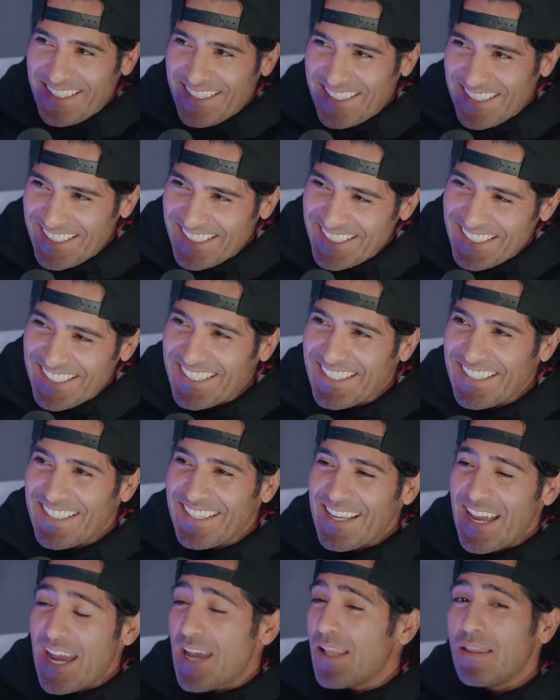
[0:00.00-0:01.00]
Yeah.
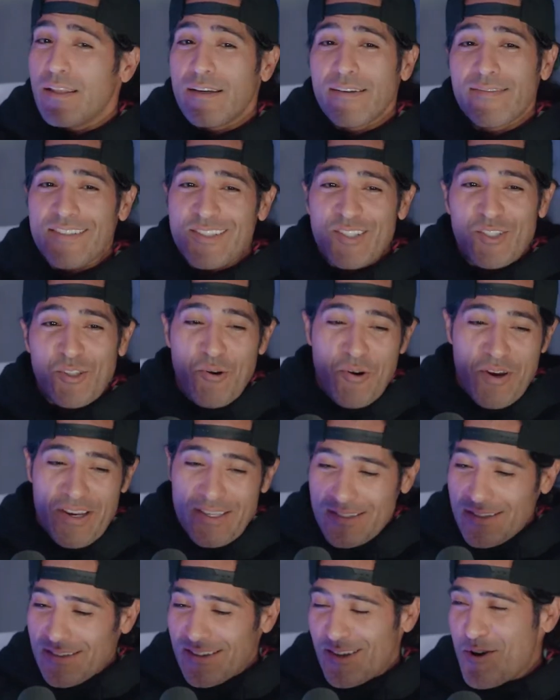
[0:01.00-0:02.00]
I love the
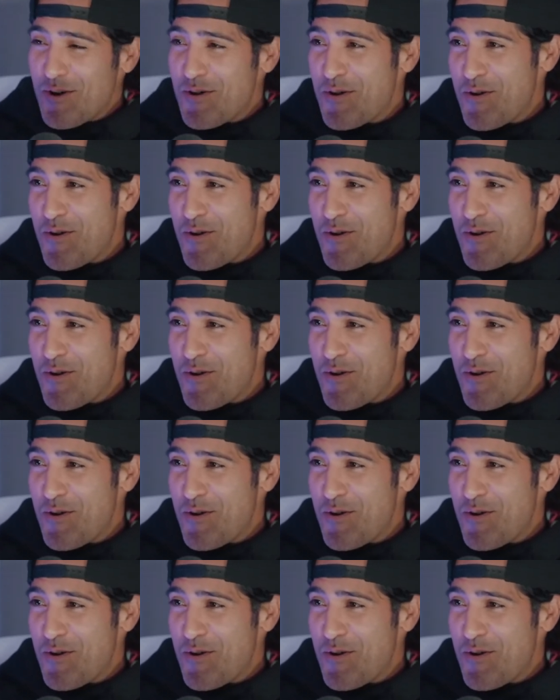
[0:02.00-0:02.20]
stories. No, they're